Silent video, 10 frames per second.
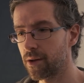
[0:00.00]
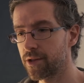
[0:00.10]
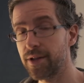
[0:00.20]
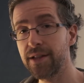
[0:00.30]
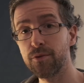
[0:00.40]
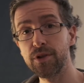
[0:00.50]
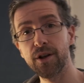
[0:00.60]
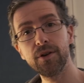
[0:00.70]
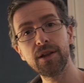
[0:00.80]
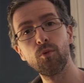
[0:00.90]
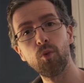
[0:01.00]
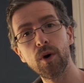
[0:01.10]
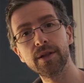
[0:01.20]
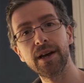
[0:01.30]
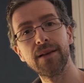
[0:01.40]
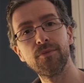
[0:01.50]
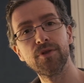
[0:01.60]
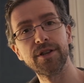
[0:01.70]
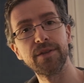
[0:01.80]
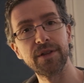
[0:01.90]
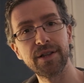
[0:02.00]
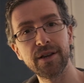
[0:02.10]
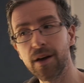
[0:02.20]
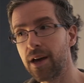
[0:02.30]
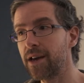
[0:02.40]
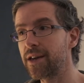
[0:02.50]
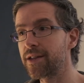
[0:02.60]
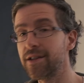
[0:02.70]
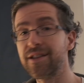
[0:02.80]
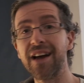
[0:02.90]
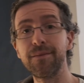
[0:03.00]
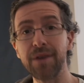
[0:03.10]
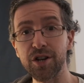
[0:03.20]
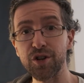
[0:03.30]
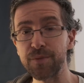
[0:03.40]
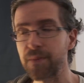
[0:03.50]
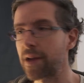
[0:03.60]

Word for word: So now there is only one element that is missing. It is the animations.